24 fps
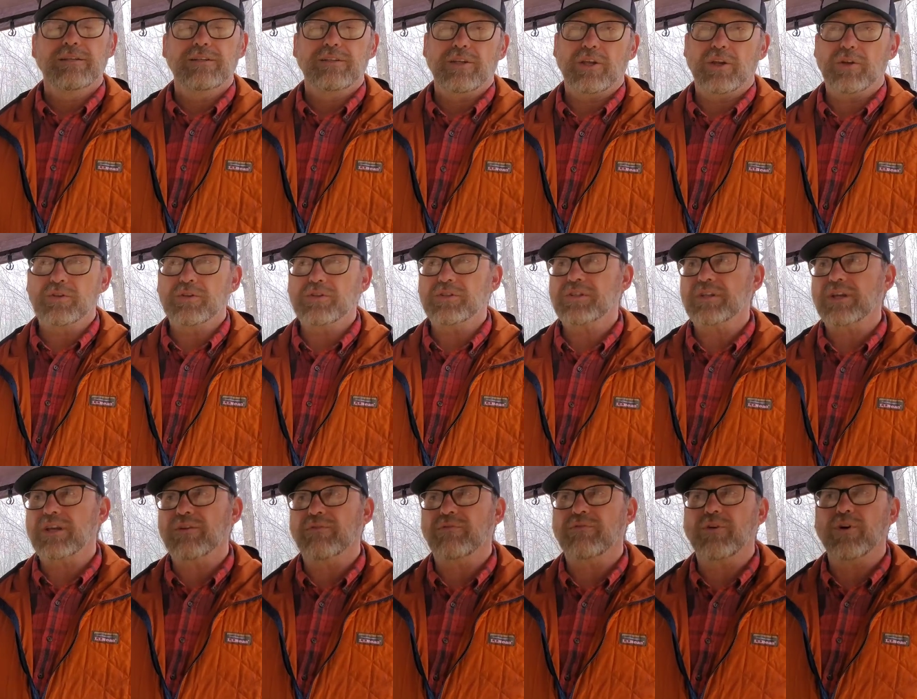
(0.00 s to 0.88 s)
you know, just to
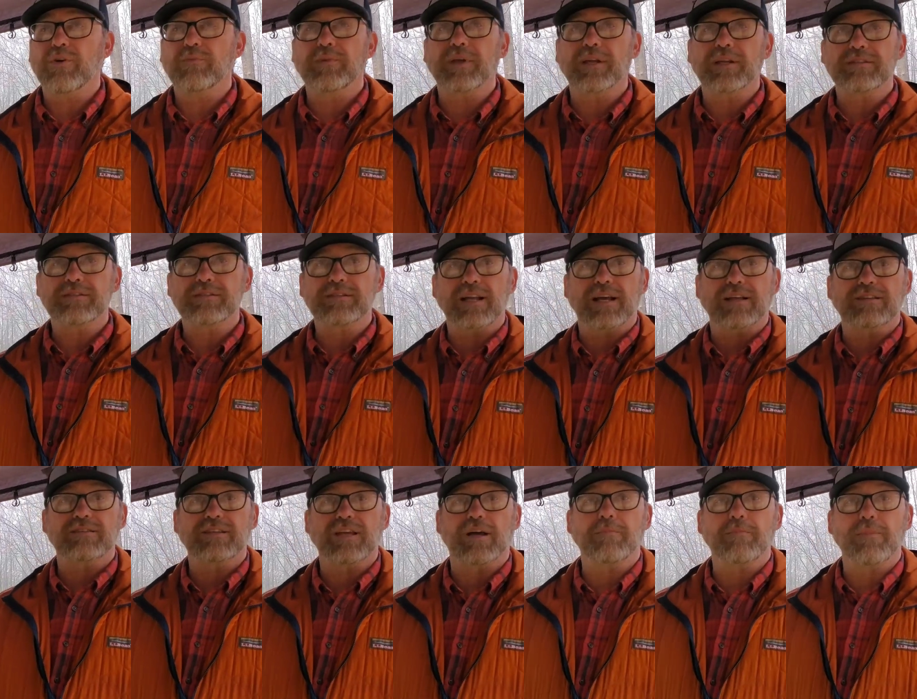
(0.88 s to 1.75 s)
confirm that it's not
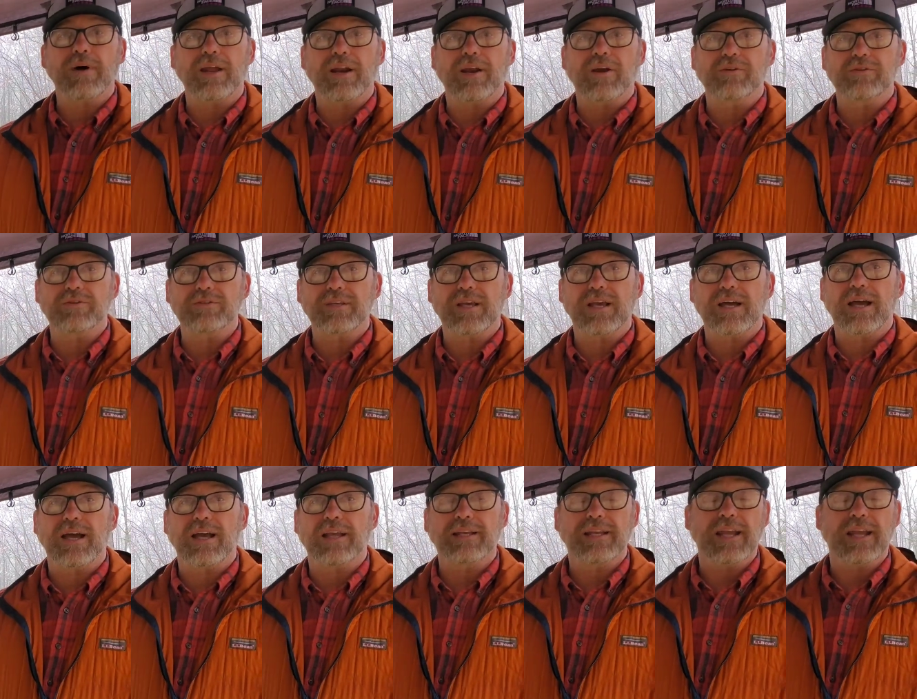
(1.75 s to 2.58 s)
something on our side.